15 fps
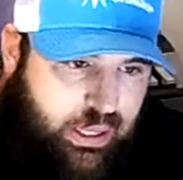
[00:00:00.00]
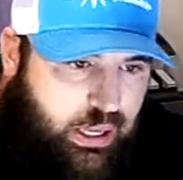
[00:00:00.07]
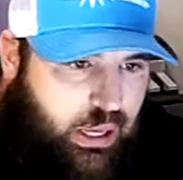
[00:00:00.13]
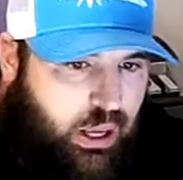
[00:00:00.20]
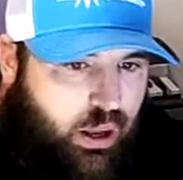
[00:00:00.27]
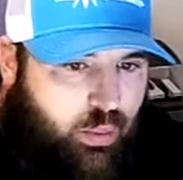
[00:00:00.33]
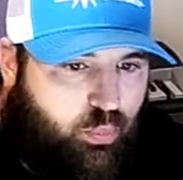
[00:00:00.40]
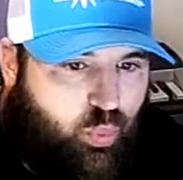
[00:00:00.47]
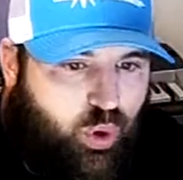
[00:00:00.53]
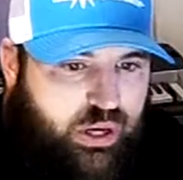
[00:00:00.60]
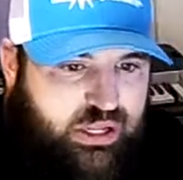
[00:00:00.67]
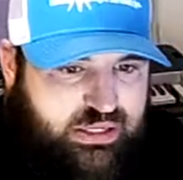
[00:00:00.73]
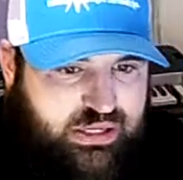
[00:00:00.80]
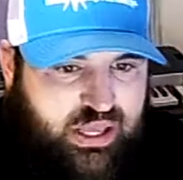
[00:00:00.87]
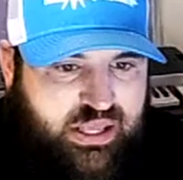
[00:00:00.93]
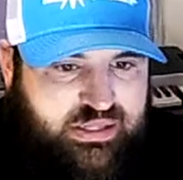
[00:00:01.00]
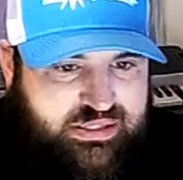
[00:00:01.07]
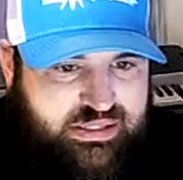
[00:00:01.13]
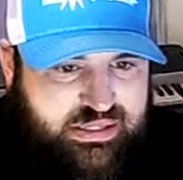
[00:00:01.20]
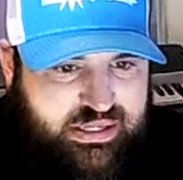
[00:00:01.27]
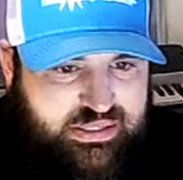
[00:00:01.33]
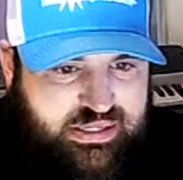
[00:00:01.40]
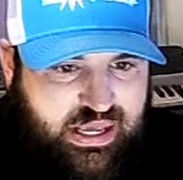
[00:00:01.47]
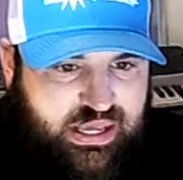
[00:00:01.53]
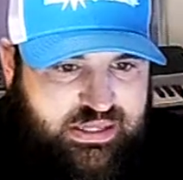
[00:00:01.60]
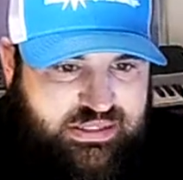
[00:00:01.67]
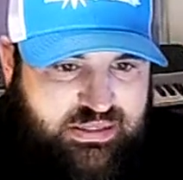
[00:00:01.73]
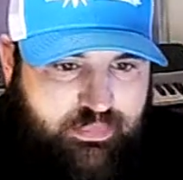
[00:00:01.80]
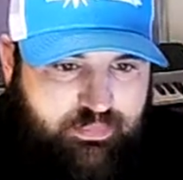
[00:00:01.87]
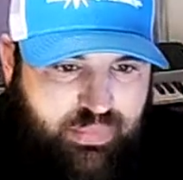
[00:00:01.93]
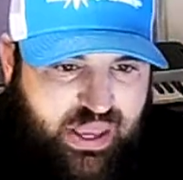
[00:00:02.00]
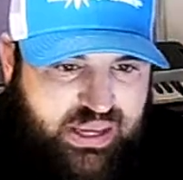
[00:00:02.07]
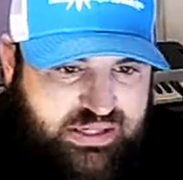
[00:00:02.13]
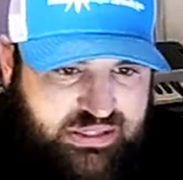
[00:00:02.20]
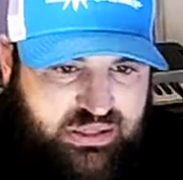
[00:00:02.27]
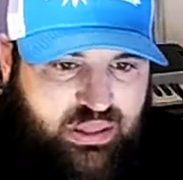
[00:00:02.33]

What it does is it takes the bass